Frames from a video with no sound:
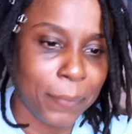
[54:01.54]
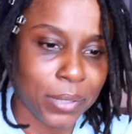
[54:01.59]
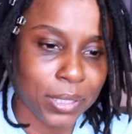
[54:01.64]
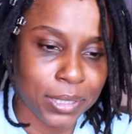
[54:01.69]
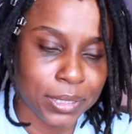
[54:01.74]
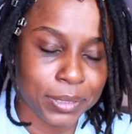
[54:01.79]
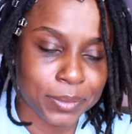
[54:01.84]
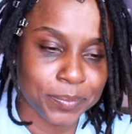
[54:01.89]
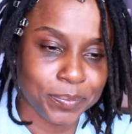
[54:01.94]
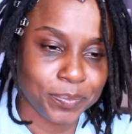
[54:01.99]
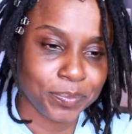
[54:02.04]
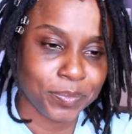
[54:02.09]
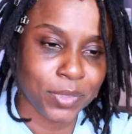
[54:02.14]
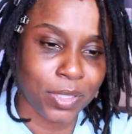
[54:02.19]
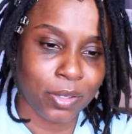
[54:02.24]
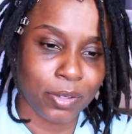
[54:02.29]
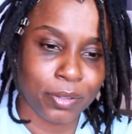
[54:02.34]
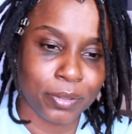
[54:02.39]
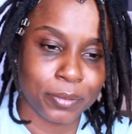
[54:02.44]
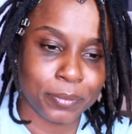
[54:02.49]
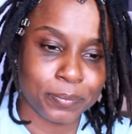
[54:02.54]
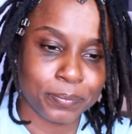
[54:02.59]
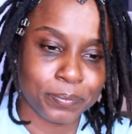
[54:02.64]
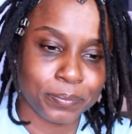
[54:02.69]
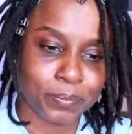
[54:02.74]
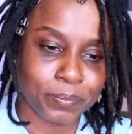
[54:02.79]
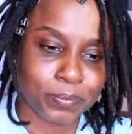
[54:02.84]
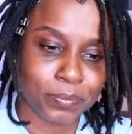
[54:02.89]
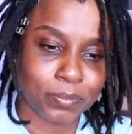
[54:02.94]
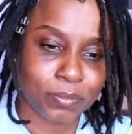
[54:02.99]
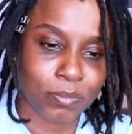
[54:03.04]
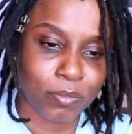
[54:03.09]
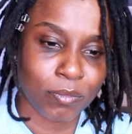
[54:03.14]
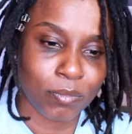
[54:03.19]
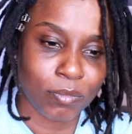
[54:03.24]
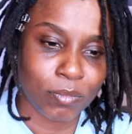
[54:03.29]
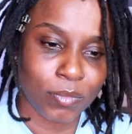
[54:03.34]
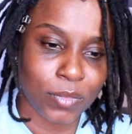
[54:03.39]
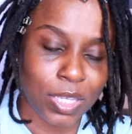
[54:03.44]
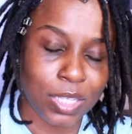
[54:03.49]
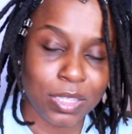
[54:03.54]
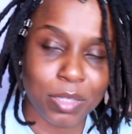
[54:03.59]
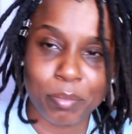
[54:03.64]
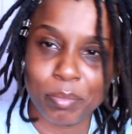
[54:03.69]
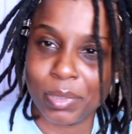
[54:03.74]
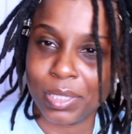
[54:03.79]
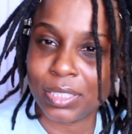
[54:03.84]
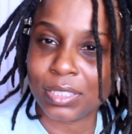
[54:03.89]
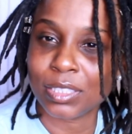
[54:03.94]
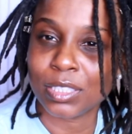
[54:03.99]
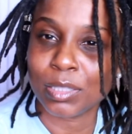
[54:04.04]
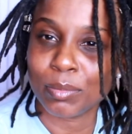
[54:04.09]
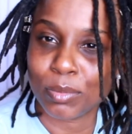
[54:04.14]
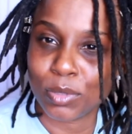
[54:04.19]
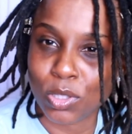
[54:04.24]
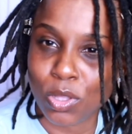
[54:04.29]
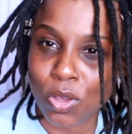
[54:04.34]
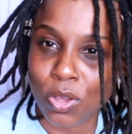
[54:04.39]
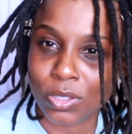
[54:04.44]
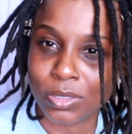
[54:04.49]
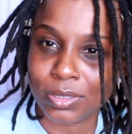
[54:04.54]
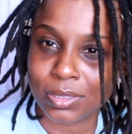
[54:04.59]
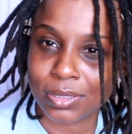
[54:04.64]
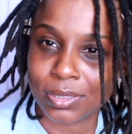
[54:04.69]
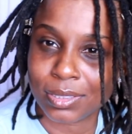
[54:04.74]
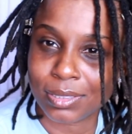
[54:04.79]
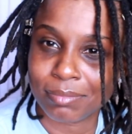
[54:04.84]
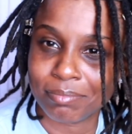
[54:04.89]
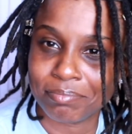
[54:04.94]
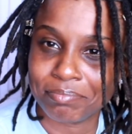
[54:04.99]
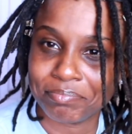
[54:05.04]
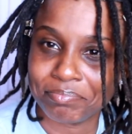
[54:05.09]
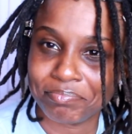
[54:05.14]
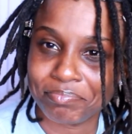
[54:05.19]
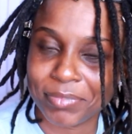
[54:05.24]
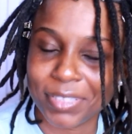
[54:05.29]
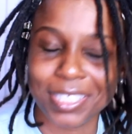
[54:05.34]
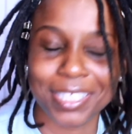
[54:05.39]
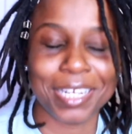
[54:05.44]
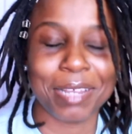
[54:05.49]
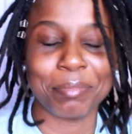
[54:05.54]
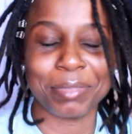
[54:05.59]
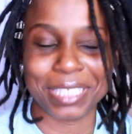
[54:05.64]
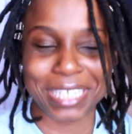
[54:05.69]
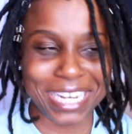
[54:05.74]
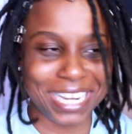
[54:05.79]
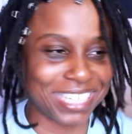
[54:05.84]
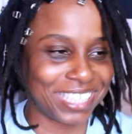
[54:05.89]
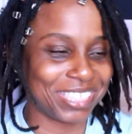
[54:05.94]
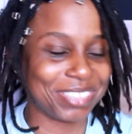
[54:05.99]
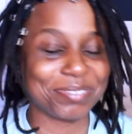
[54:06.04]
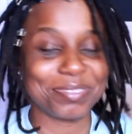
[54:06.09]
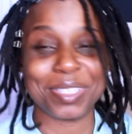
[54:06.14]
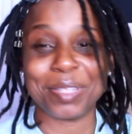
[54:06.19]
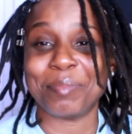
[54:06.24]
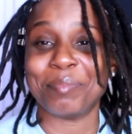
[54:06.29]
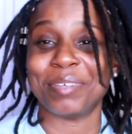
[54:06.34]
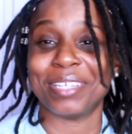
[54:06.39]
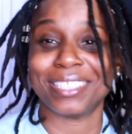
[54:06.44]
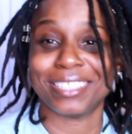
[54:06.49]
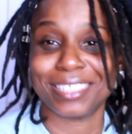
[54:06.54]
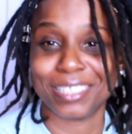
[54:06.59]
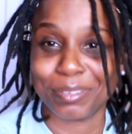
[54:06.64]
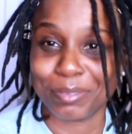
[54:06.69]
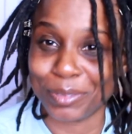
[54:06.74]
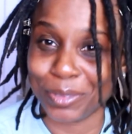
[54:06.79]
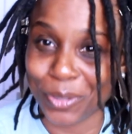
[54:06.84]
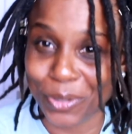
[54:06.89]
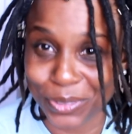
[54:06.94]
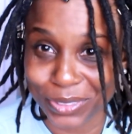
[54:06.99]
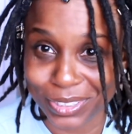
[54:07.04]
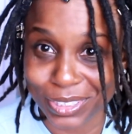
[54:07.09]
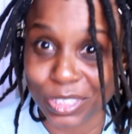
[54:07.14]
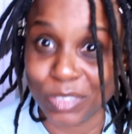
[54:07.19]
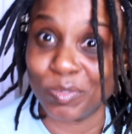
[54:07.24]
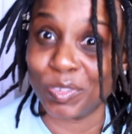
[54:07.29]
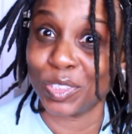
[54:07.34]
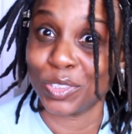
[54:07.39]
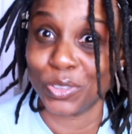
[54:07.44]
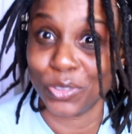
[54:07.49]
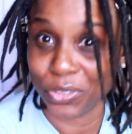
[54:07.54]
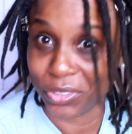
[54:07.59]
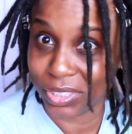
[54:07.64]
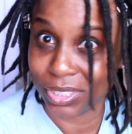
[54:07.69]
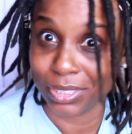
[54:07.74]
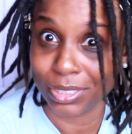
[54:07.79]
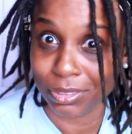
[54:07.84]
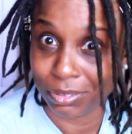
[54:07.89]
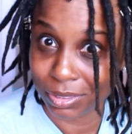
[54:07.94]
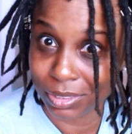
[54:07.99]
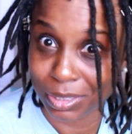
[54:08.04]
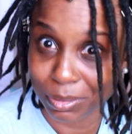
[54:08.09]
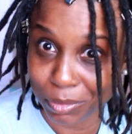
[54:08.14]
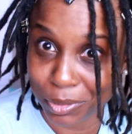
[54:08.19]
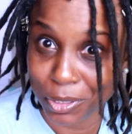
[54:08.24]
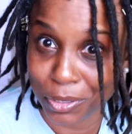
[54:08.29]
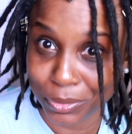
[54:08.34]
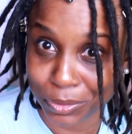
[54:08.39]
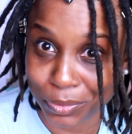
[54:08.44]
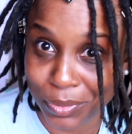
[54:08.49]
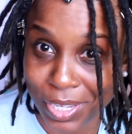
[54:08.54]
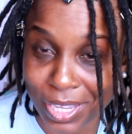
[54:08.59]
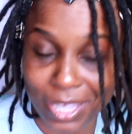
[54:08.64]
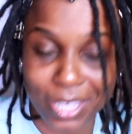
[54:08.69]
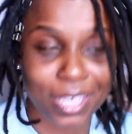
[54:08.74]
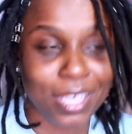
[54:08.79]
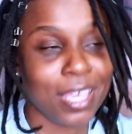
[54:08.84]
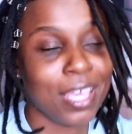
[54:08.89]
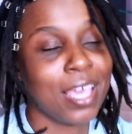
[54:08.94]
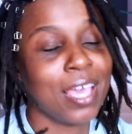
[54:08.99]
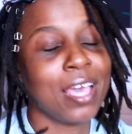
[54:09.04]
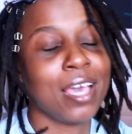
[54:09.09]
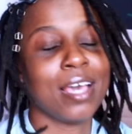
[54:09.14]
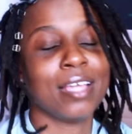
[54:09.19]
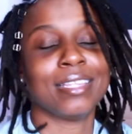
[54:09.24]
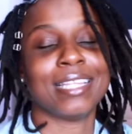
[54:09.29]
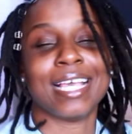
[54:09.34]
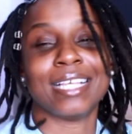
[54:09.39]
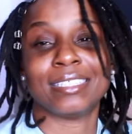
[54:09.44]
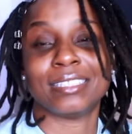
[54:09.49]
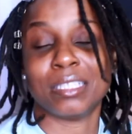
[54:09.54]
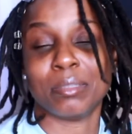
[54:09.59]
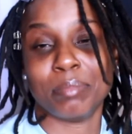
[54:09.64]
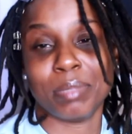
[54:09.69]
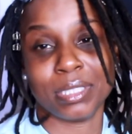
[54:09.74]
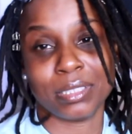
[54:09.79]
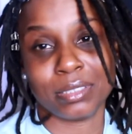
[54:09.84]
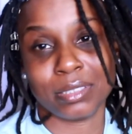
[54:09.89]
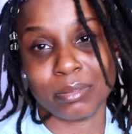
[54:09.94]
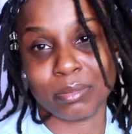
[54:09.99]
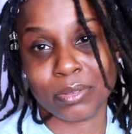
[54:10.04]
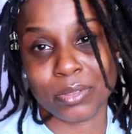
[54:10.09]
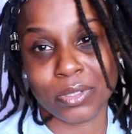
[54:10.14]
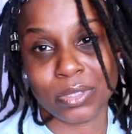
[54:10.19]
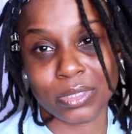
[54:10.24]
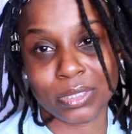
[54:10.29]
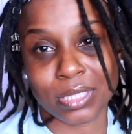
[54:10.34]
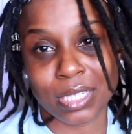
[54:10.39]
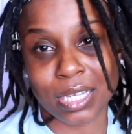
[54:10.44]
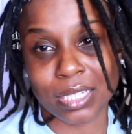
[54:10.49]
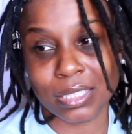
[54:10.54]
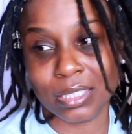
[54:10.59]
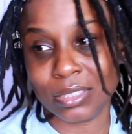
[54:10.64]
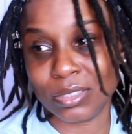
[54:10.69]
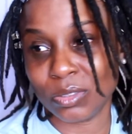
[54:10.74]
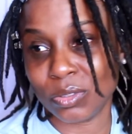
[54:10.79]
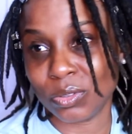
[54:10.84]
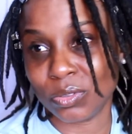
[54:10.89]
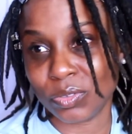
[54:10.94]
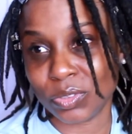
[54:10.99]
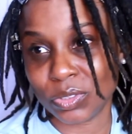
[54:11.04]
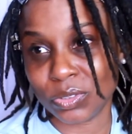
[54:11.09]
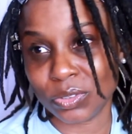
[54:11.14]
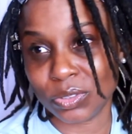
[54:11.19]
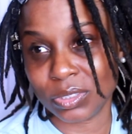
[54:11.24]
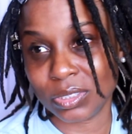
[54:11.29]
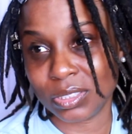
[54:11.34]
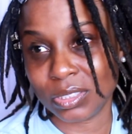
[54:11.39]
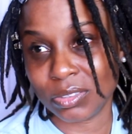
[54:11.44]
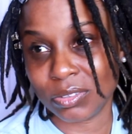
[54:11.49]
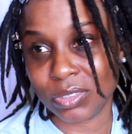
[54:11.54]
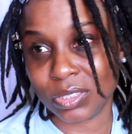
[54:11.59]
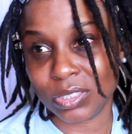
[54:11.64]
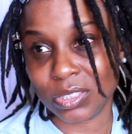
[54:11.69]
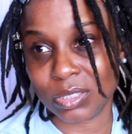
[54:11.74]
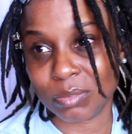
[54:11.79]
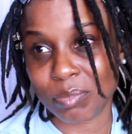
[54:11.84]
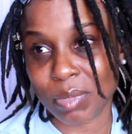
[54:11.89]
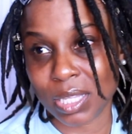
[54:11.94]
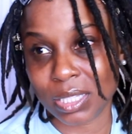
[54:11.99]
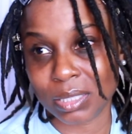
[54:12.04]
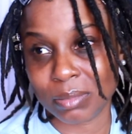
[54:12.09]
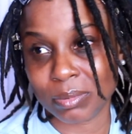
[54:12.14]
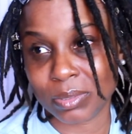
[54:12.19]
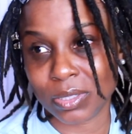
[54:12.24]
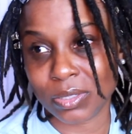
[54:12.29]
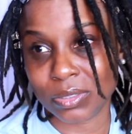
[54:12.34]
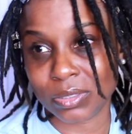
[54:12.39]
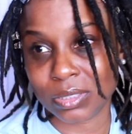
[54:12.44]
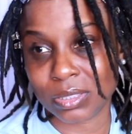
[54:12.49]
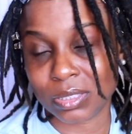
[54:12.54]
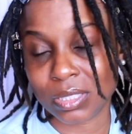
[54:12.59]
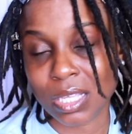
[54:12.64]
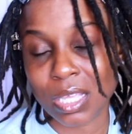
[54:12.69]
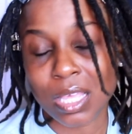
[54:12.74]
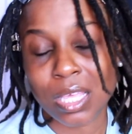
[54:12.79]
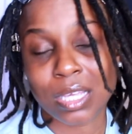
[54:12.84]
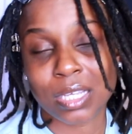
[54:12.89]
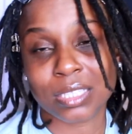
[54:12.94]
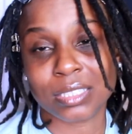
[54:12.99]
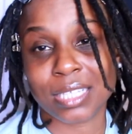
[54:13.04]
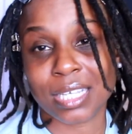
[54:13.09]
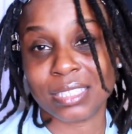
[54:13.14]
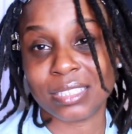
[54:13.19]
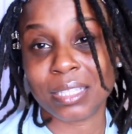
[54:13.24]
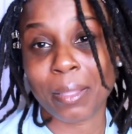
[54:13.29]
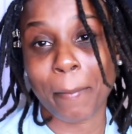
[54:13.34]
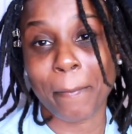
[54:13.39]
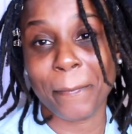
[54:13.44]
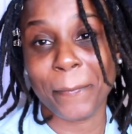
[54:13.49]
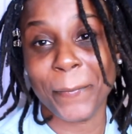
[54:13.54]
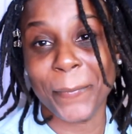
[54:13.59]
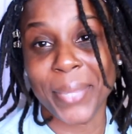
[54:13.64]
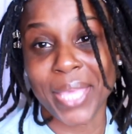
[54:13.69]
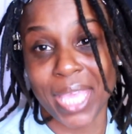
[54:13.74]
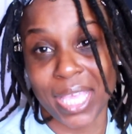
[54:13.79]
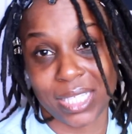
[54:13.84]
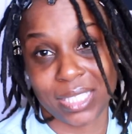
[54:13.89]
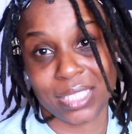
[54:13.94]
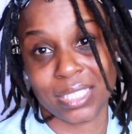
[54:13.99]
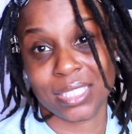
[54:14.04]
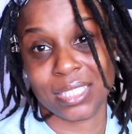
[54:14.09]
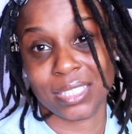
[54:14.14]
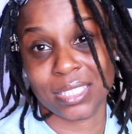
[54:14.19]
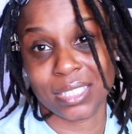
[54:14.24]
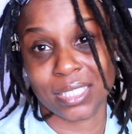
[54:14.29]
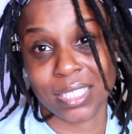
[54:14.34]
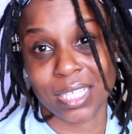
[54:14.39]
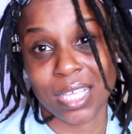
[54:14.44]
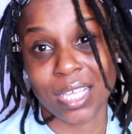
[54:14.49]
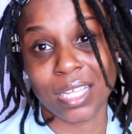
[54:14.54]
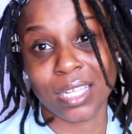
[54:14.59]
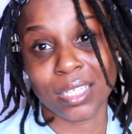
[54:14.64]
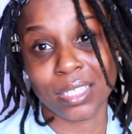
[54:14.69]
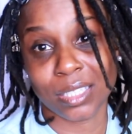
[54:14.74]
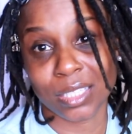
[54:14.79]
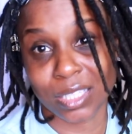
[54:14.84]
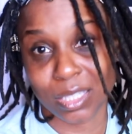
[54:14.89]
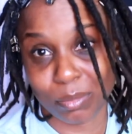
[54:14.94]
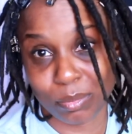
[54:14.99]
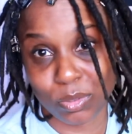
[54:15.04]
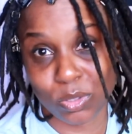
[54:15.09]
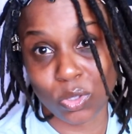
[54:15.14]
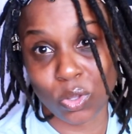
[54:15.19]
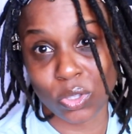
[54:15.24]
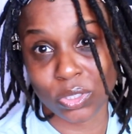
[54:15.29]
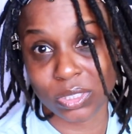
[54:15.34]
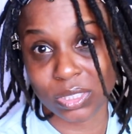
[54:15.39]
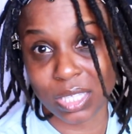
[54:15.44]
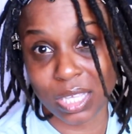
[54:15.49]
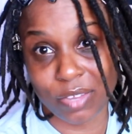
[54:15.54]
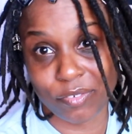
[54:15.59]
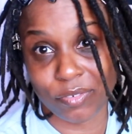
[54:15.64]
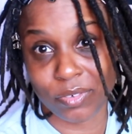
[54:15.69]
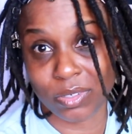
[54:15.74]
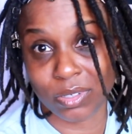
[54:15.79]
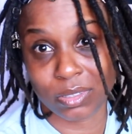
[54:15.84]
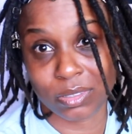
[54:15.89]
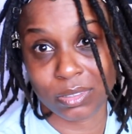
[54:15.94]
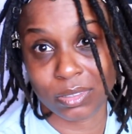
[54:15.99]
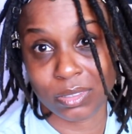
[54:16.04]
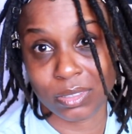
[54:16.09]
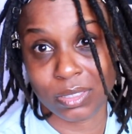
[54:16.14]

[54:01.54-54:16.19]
But um, and the best lip gloss, and then I'm gonna get out of here. The best lip gloss is Victoria's Secret lip gloss. Okay, that's the best lip gloss. I need to go to Victoria's Secret and just buy lip gloss because that's the best lip gloss ever.